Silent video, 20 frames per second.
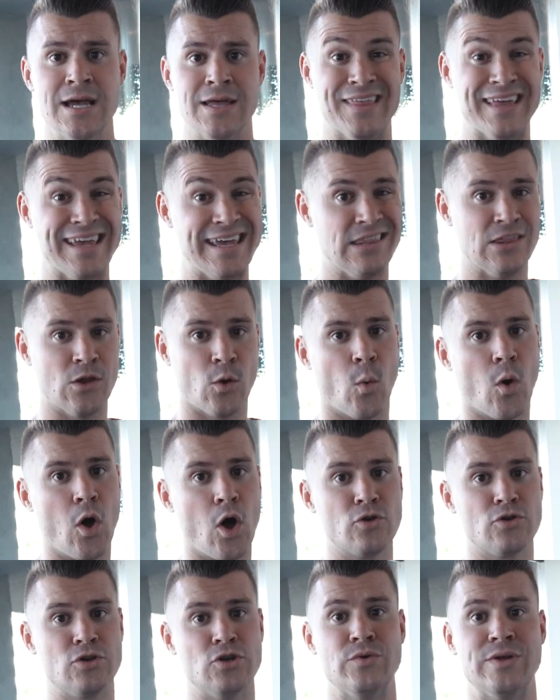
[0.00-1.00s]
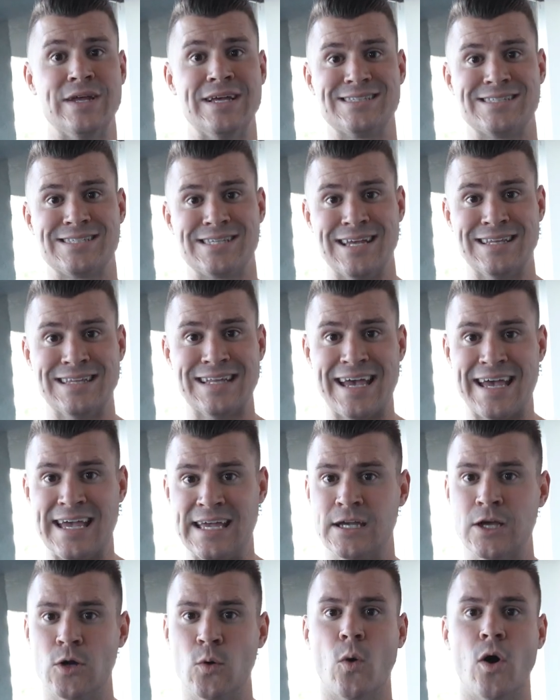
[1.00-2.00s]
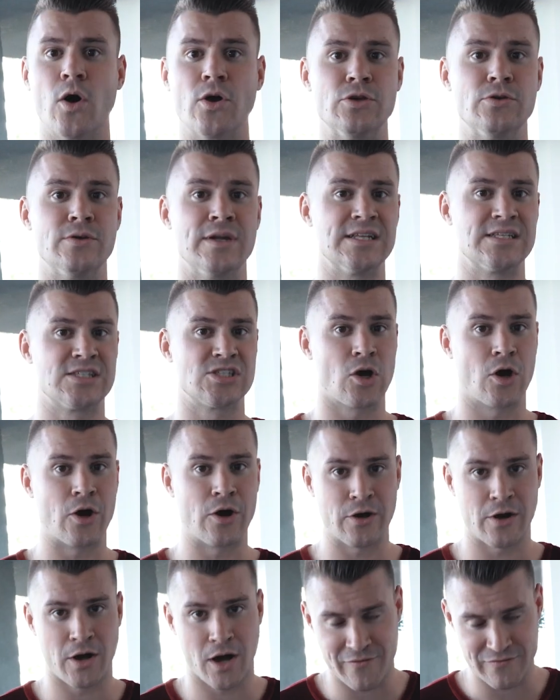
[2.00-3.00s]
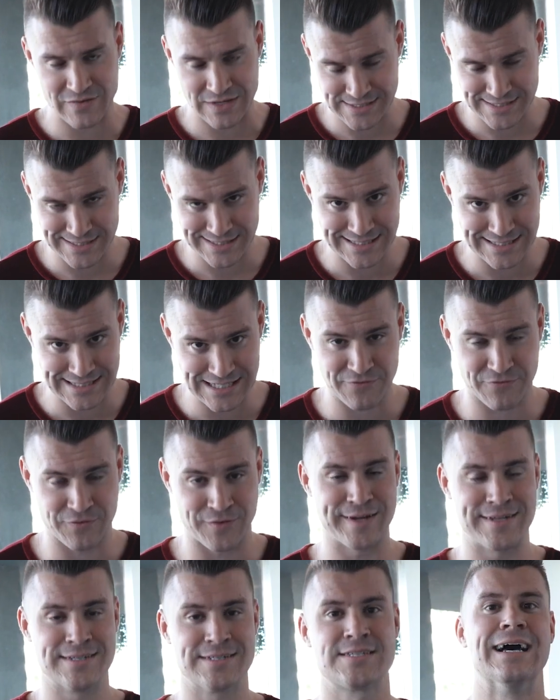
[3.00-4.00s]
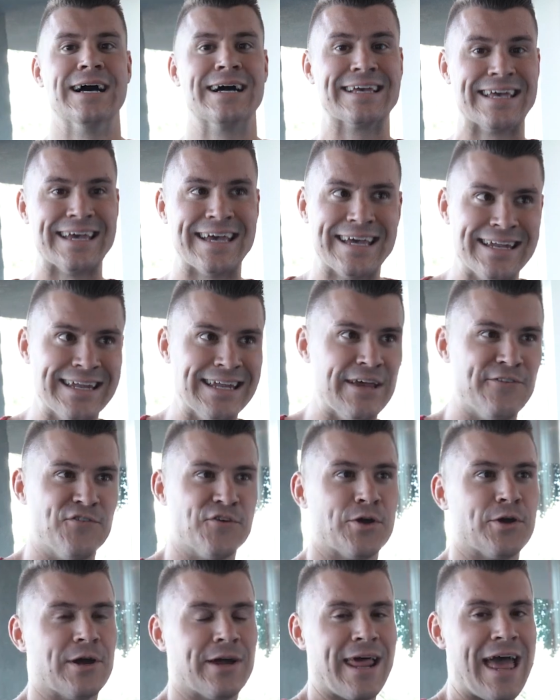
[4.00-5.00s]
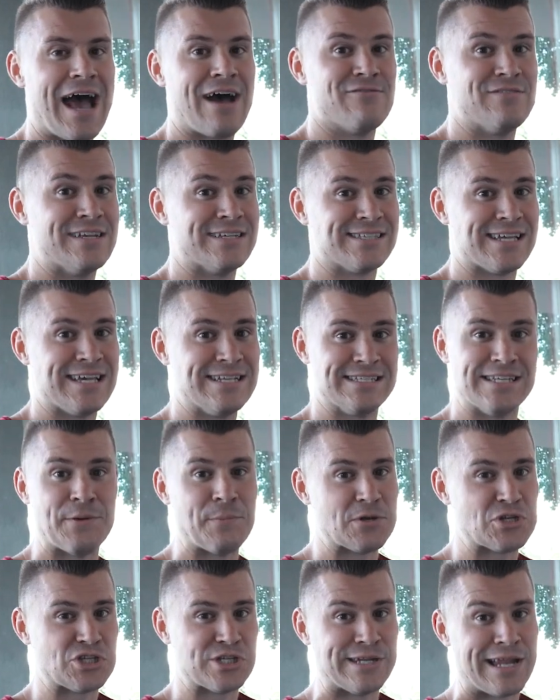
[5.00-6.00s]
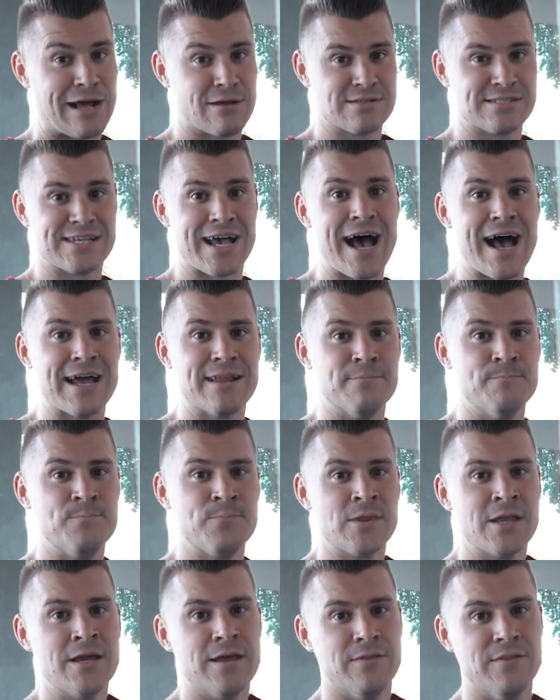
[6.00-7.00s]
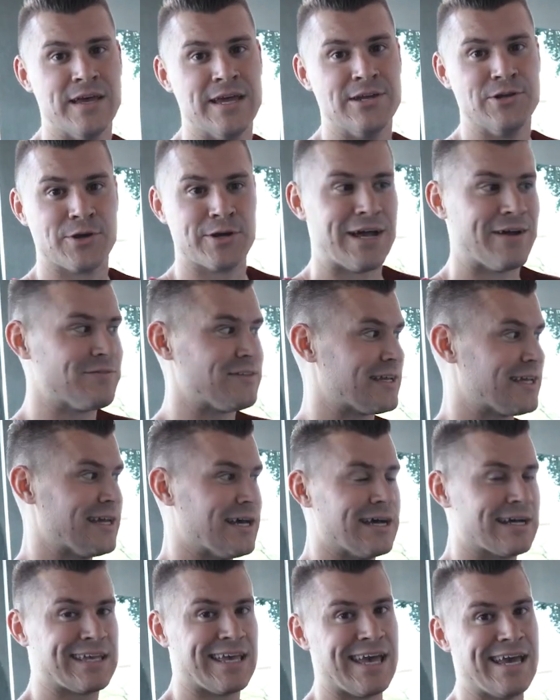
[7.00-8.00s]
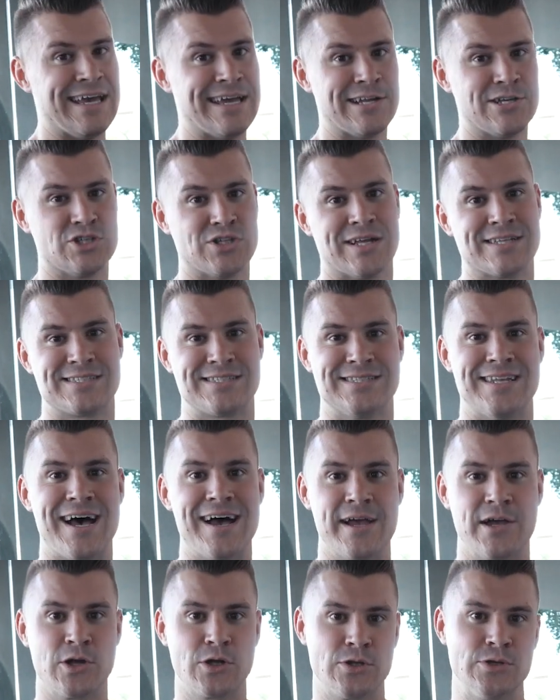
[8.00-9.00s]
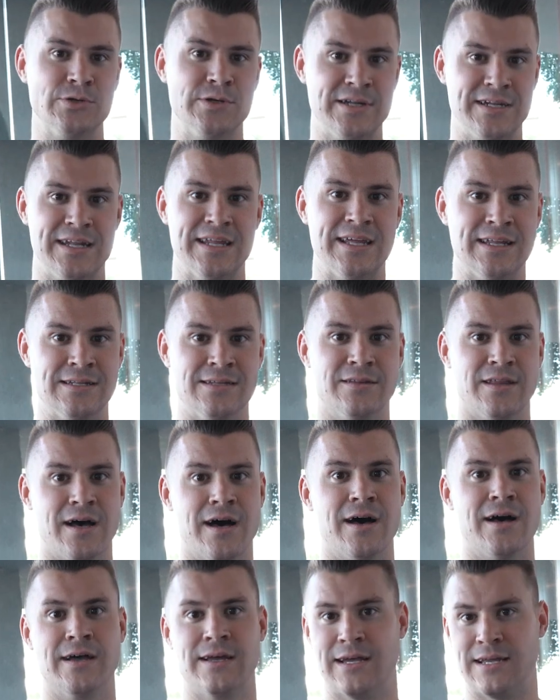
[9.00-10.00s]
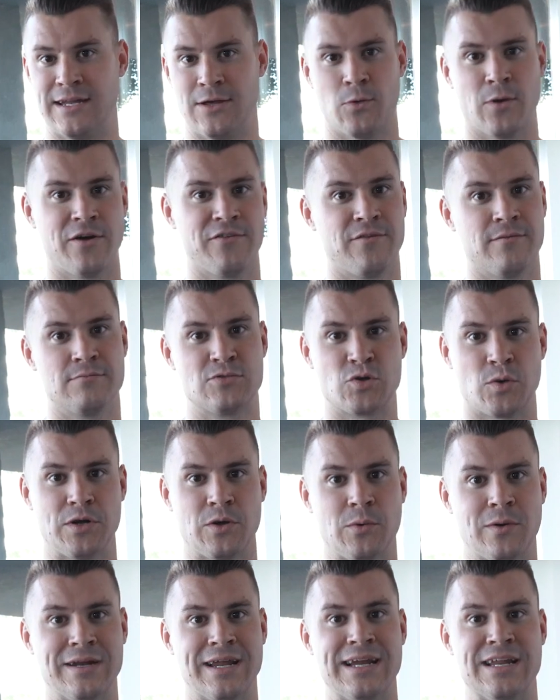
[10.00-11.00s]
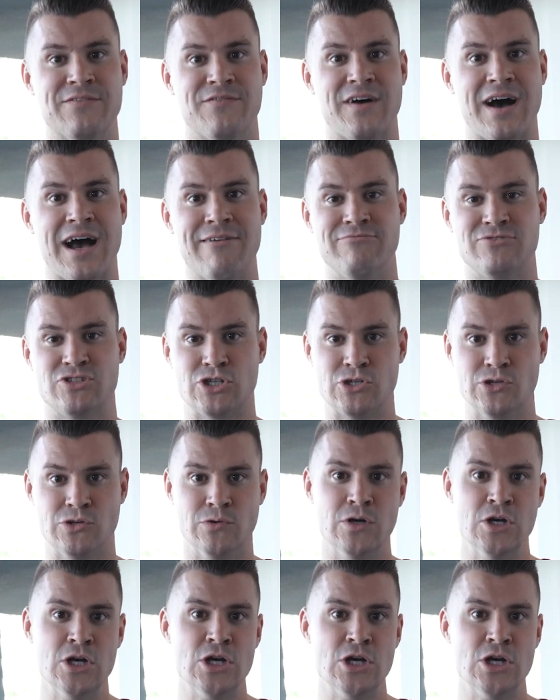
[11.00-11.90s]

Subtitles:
the in-the-wall units and the hanging wall units are obviously different. Again, if you're gonna have this ATM machine outside, then you're gonna have to get a cage that's not included in the anywhere from $21.95 to